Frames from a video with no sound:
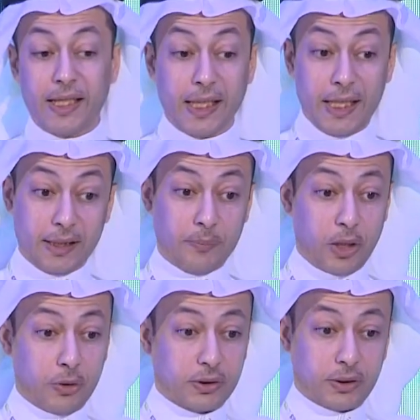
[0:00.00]
cared
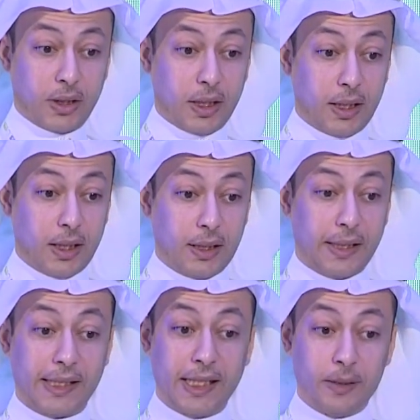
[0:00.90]

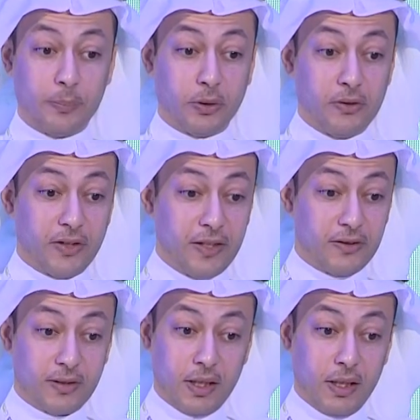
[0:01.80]
about the care
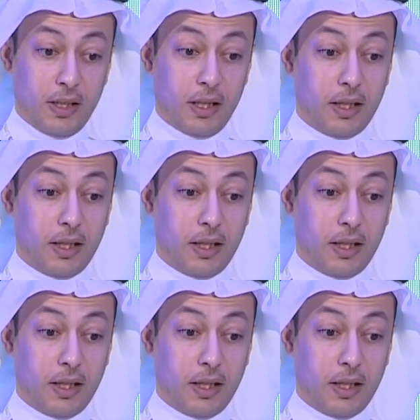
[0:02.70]
process,